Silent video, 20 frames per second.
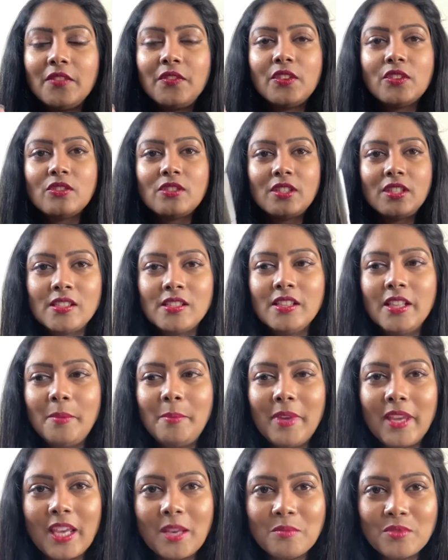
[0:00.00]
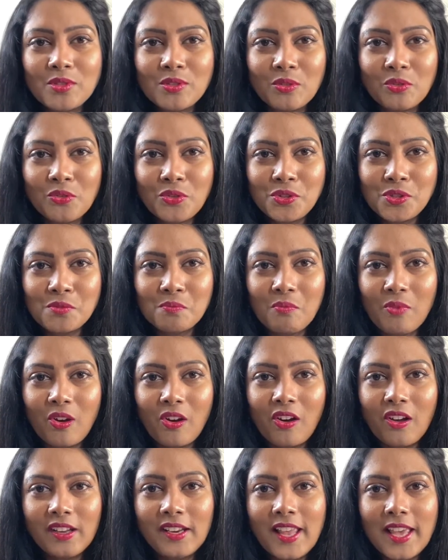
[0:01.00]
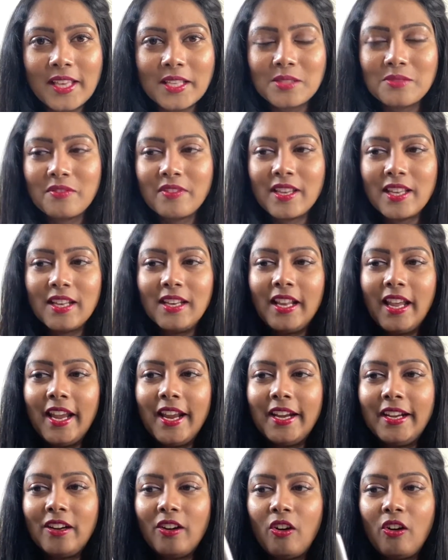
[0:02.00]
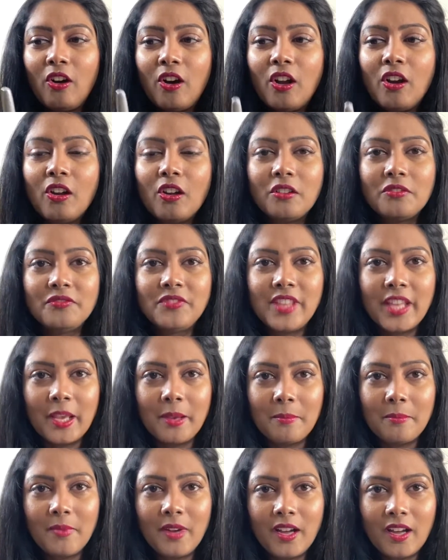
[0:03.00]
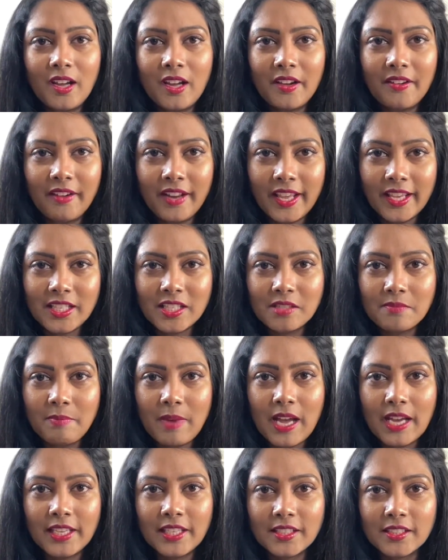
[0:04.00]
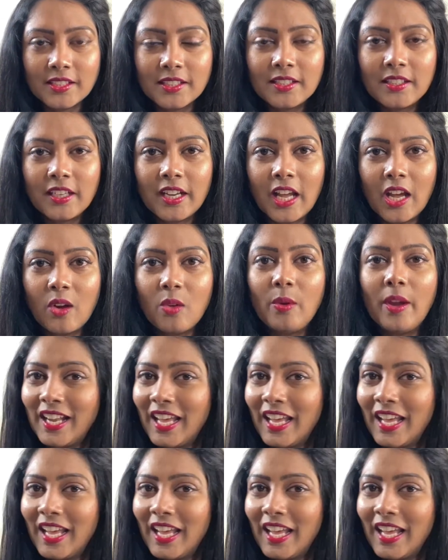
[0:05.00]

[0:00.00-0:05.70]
you see, they became so small as well, and all of them are expired now.